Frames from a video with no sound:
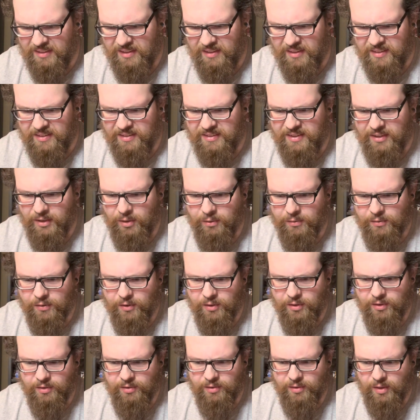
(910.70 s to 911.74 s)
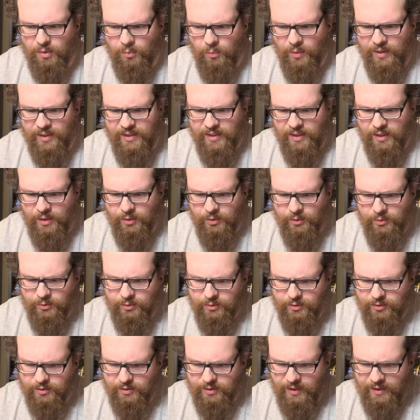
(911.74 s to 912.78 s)
silver
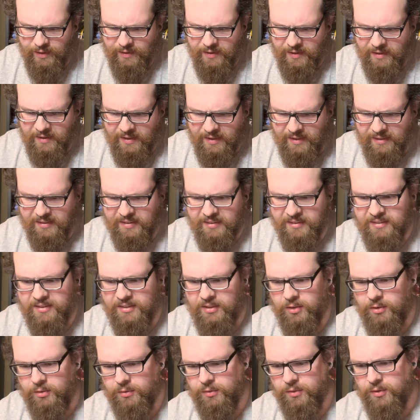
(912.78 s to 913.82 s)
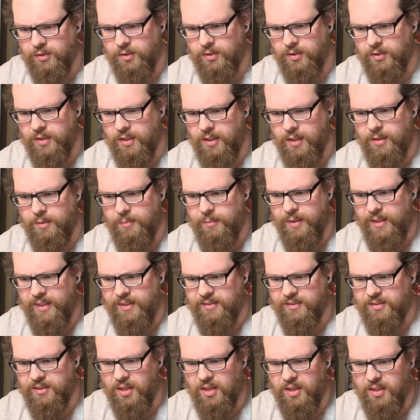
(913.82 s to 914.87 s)
windows, and then like the silver
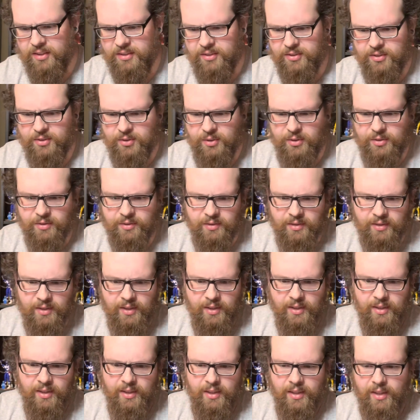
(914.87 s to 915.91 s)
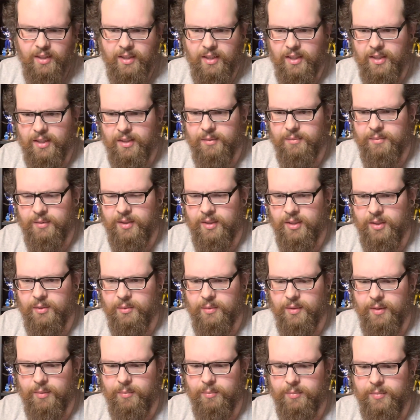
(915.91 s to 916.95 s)
exhaust, or
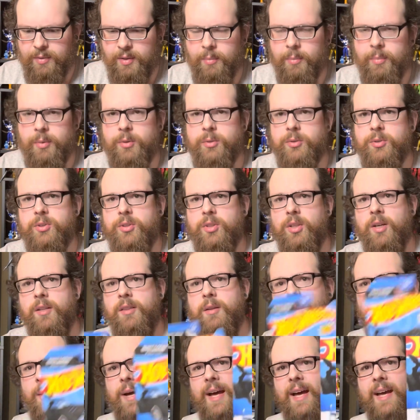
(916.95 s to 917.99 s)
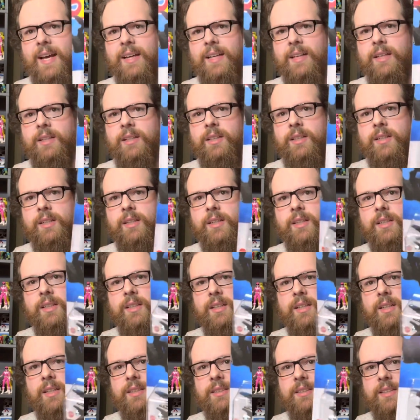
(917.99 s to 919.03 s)
the booster on the back
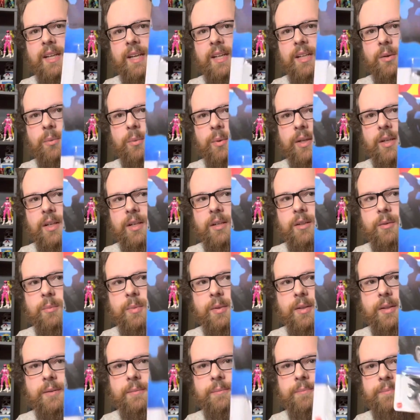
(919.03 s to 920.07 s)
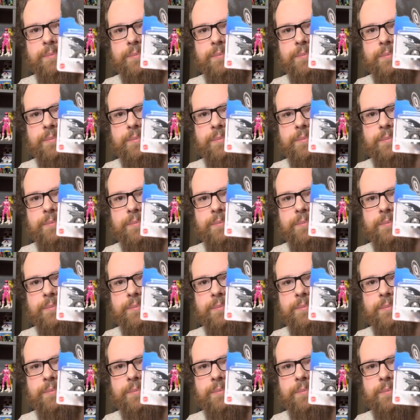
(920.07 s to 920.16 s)
is kind of weird. But